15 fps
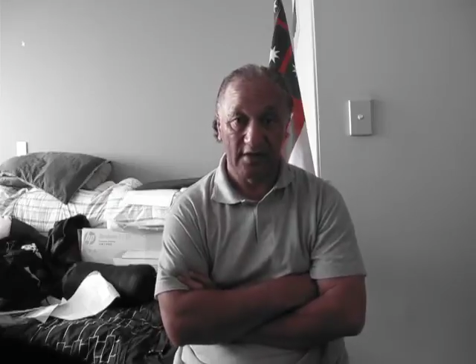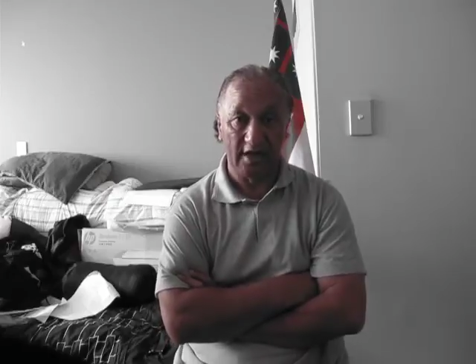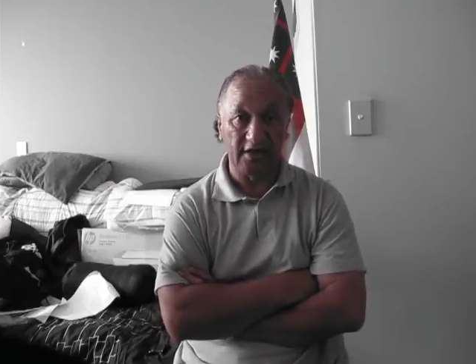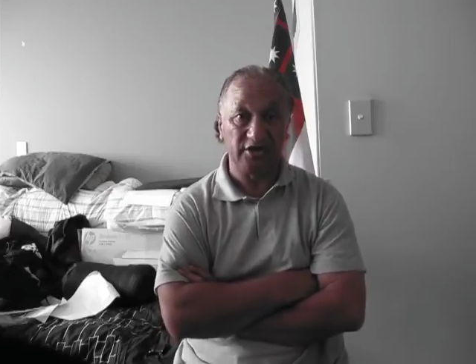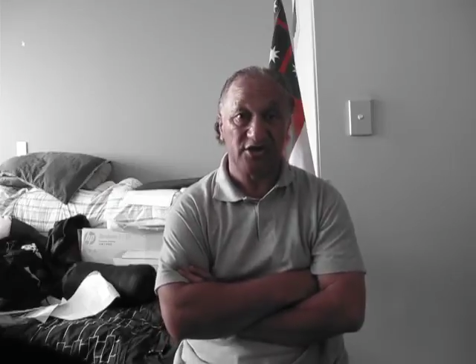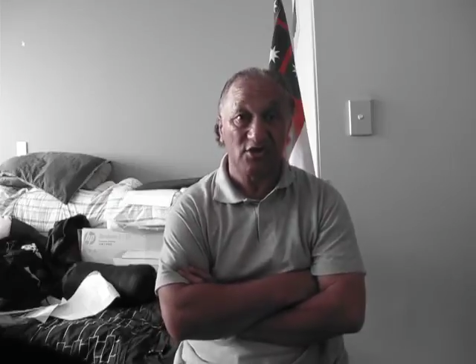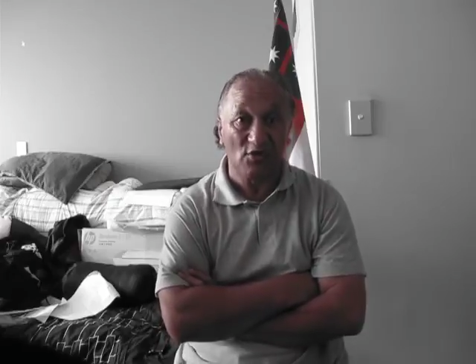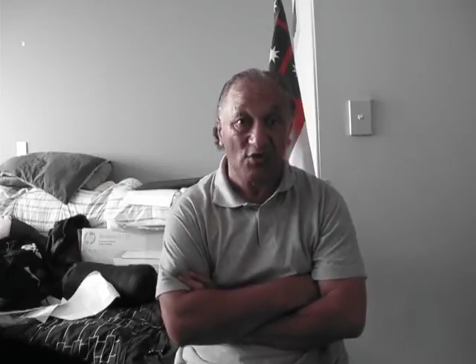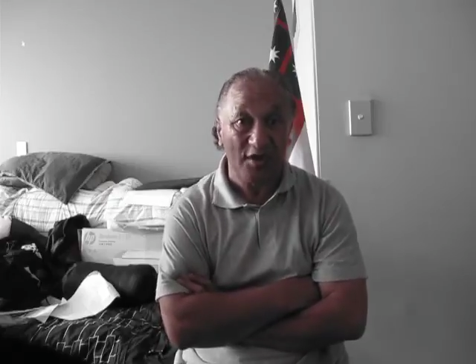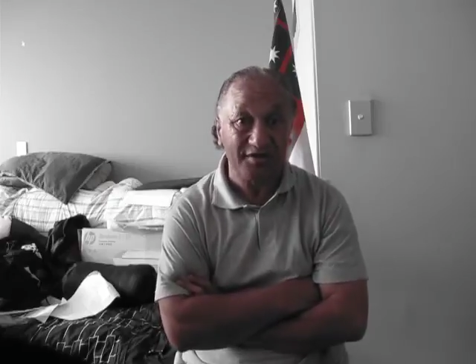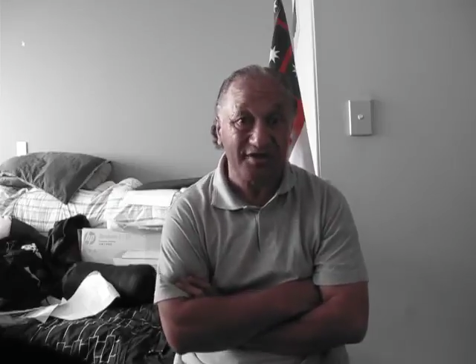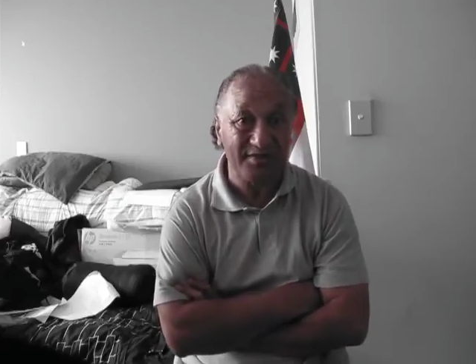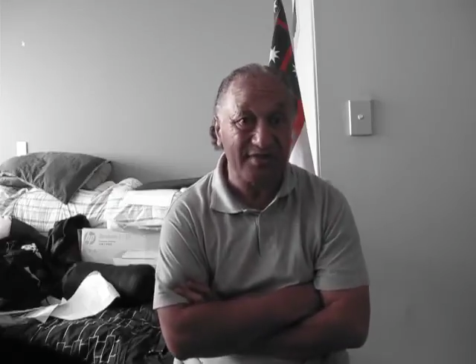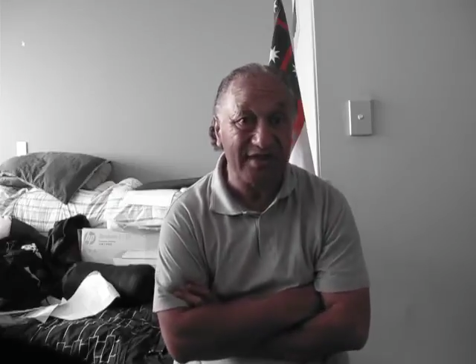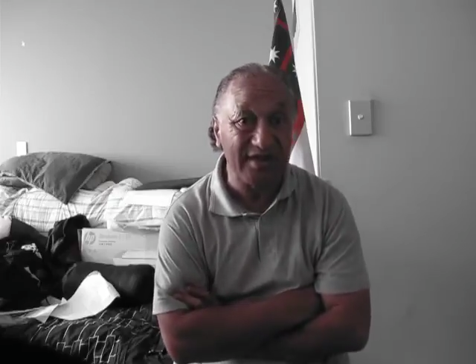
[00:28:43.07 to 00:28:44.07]
And you want
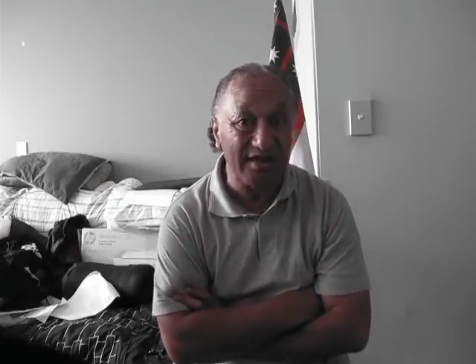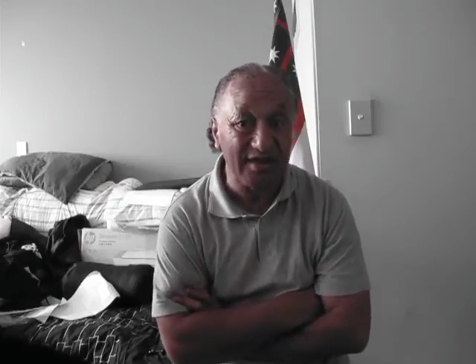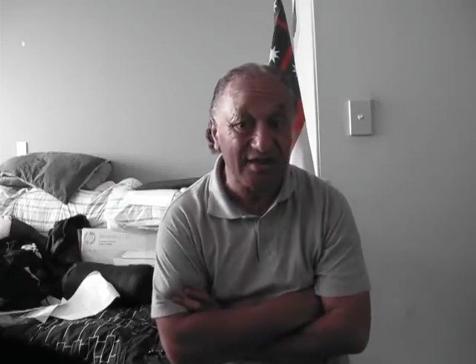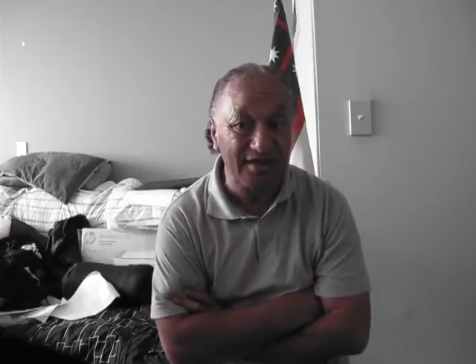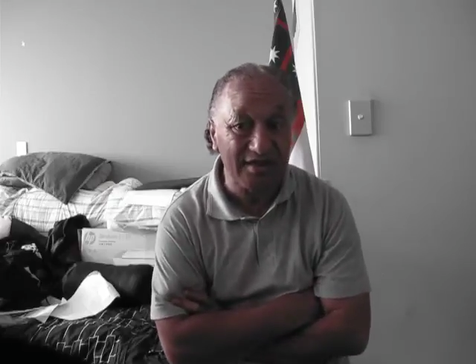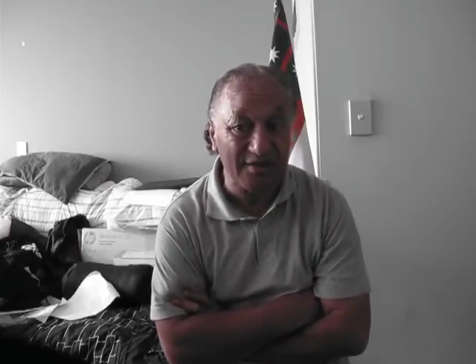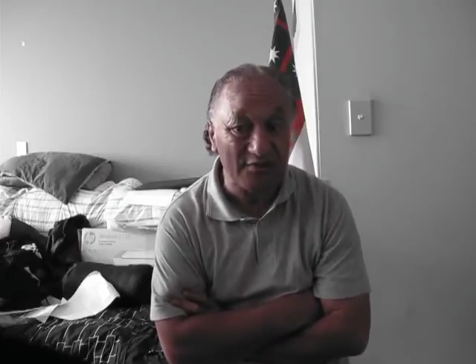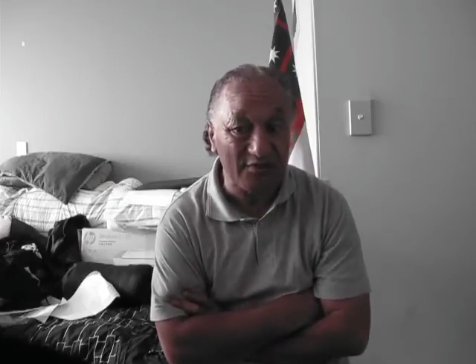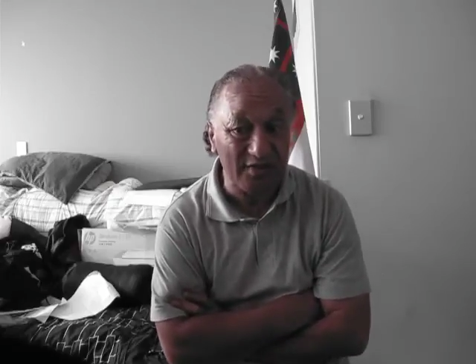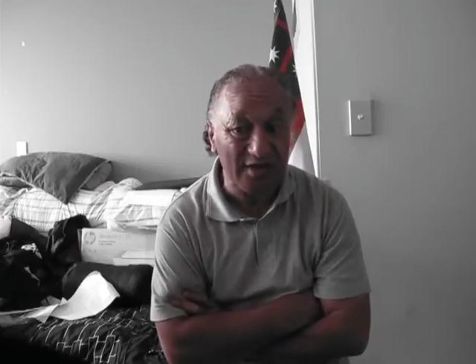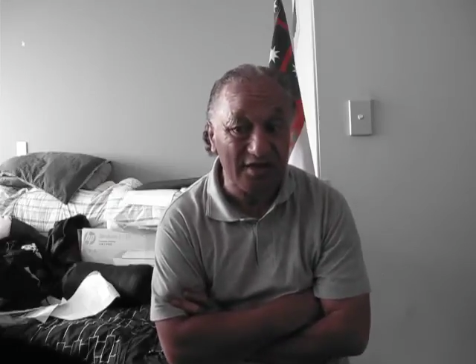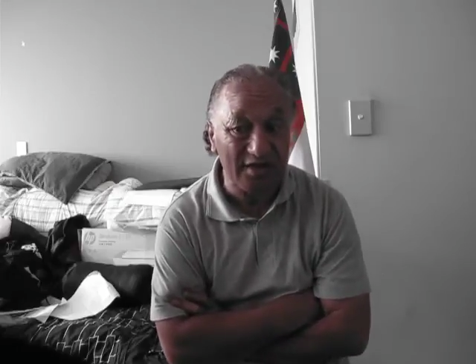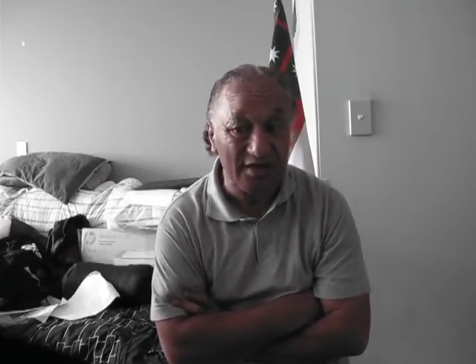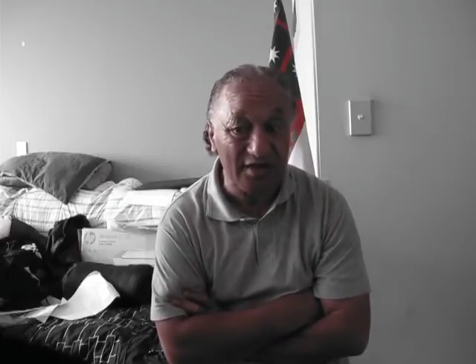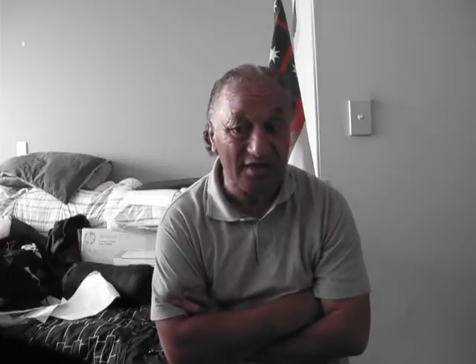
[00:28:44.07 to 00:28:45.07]
to be in
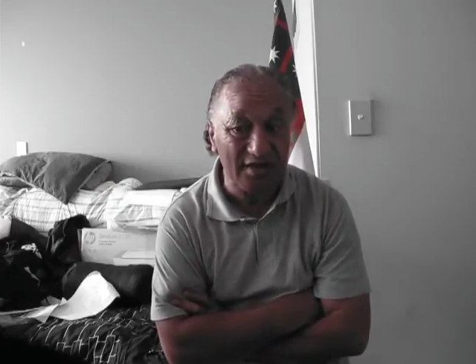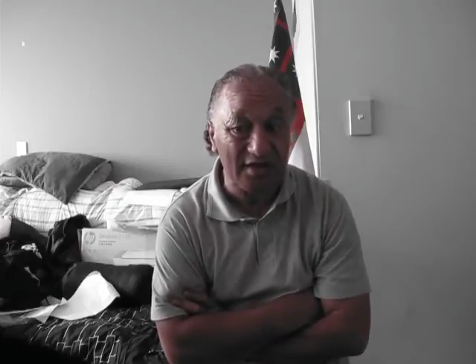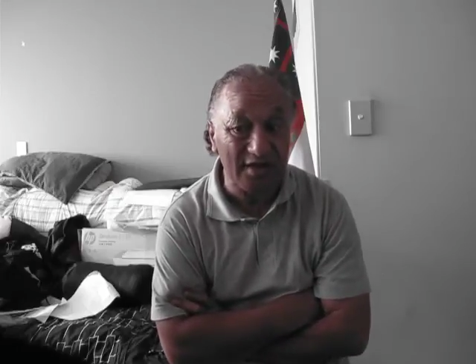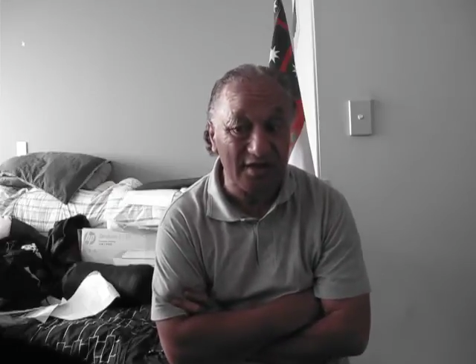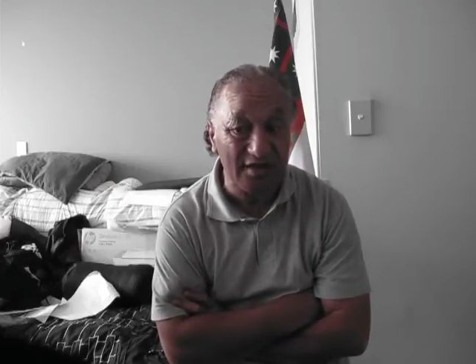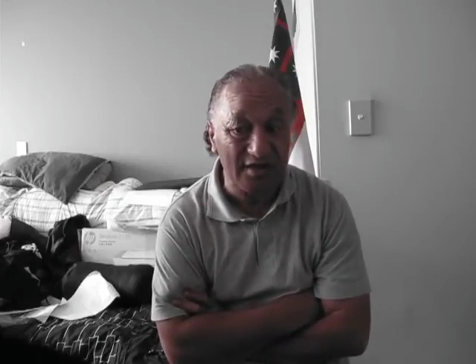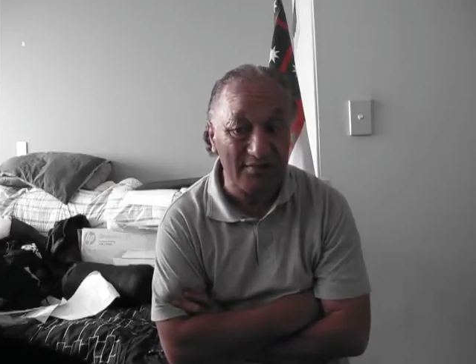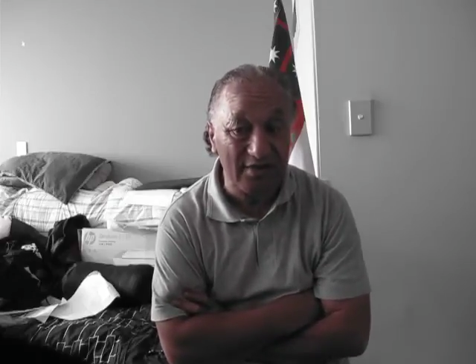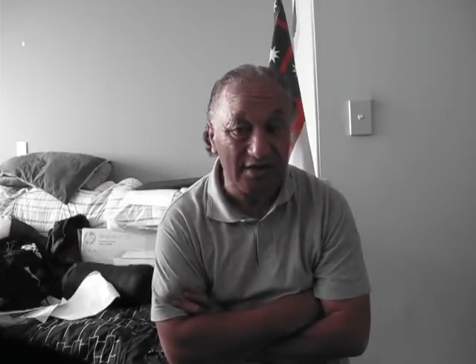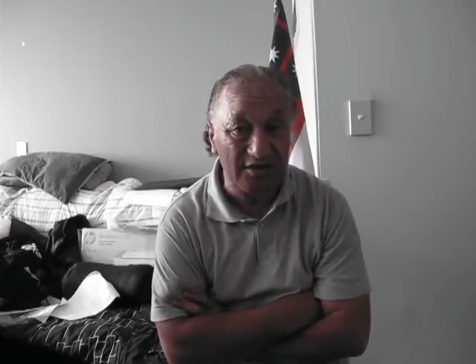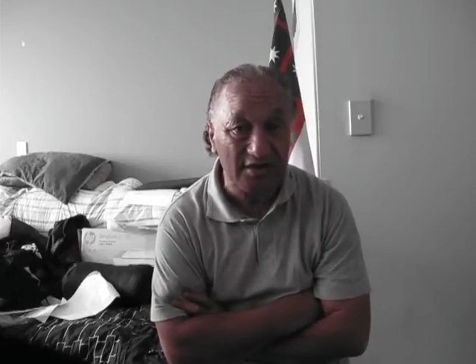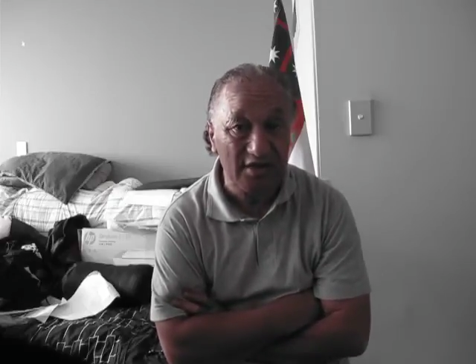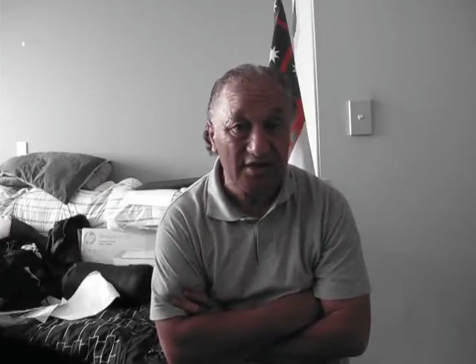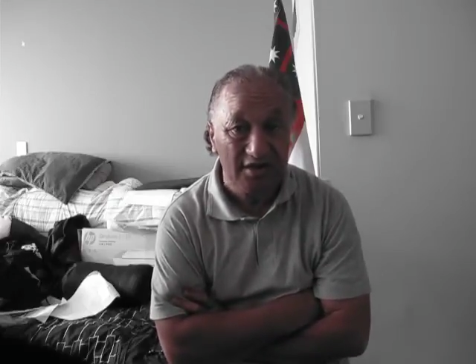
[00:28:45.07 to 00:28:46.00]
the mix.